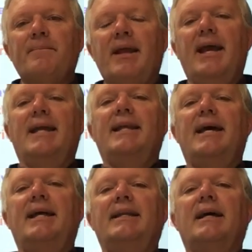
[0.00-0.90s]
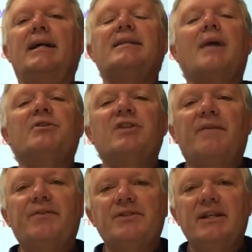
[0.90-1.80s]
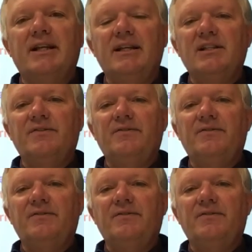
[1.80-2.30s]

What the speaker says: And then Thomas Jefferson and his